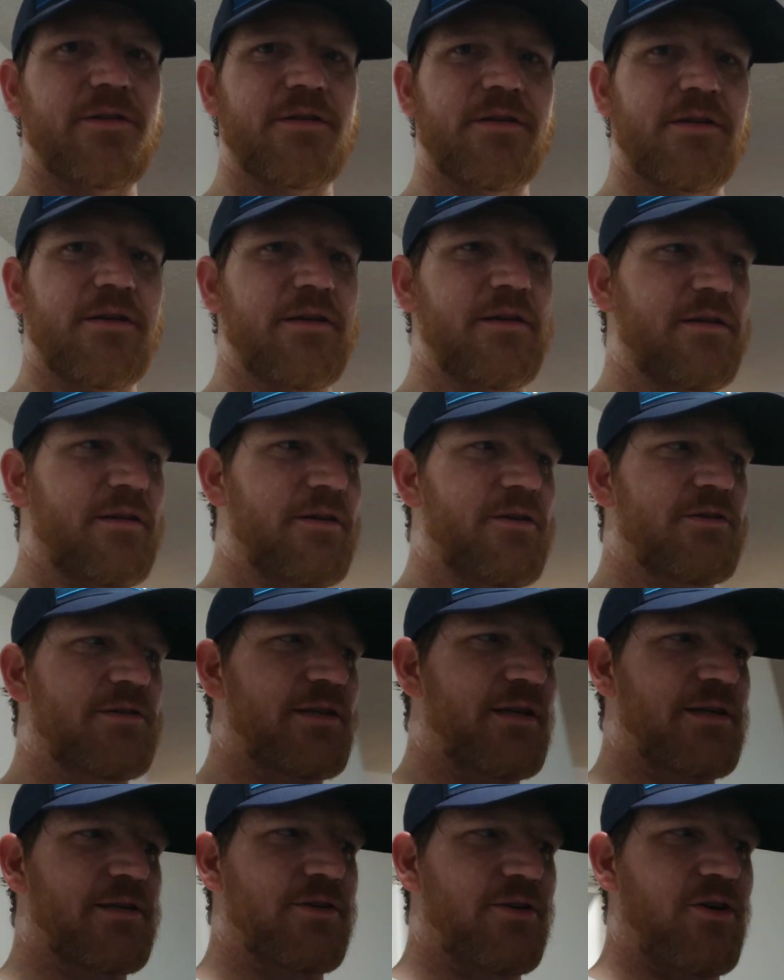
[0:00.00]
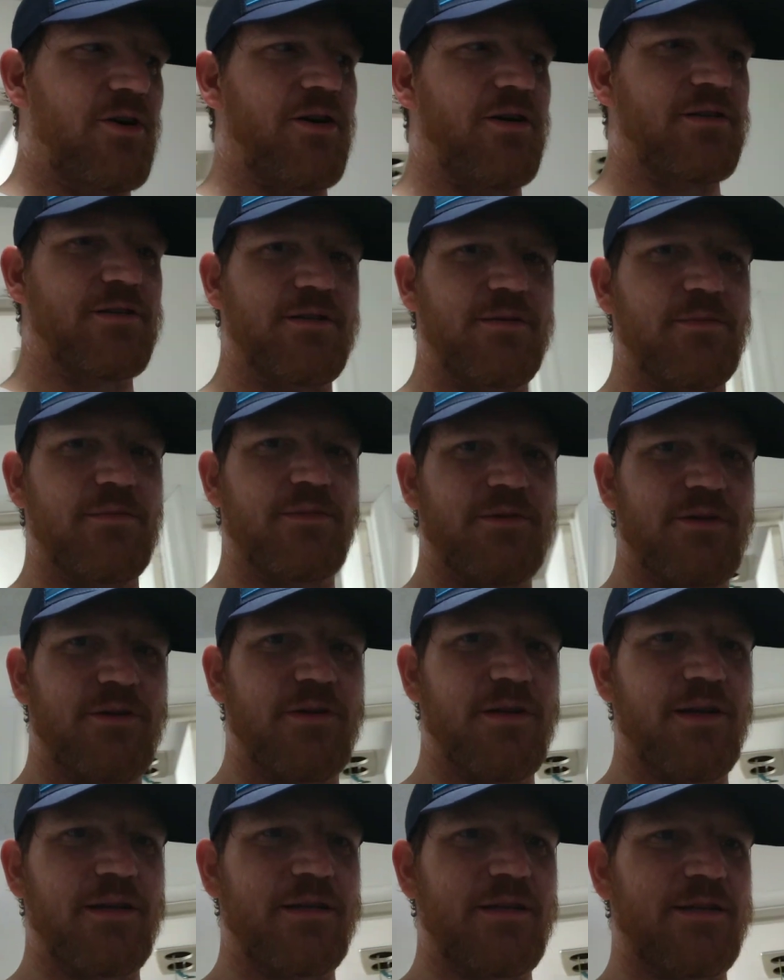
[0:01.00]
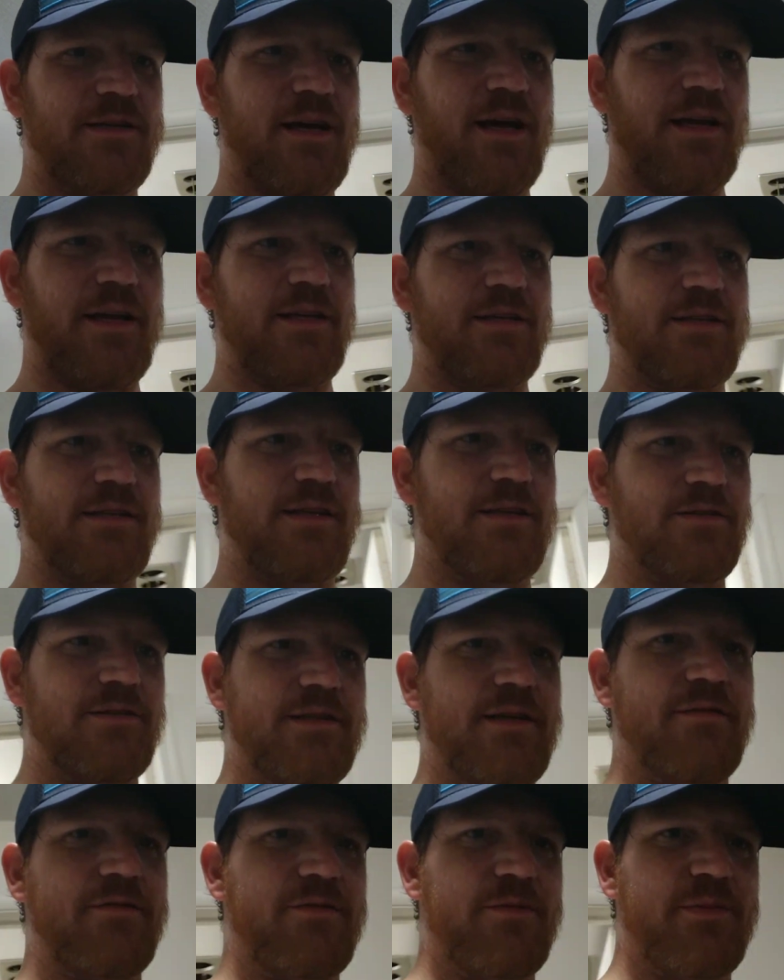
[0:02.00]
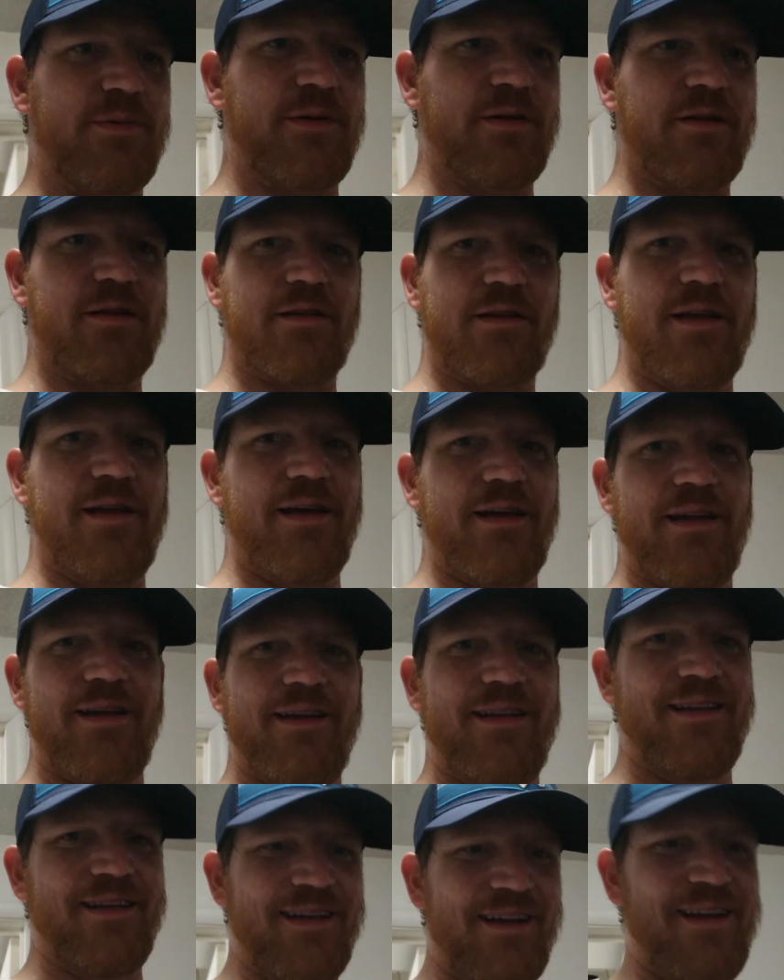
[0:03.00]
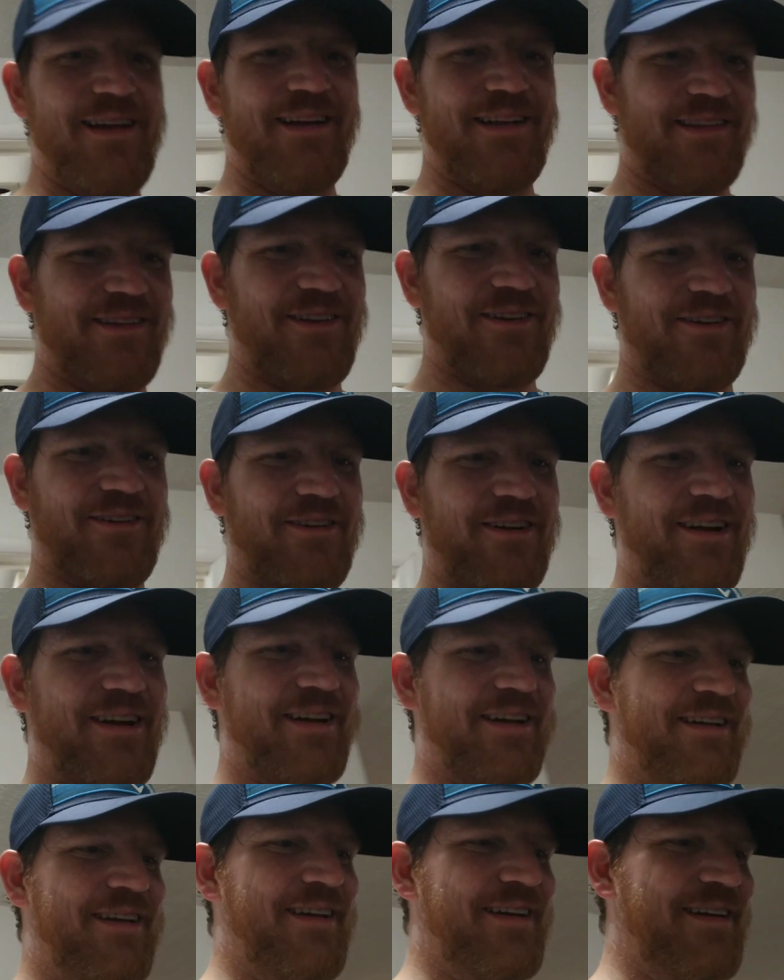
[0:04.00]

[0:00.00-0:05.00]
and those things are awesome. They're like the tiniest needles ever, but they're great.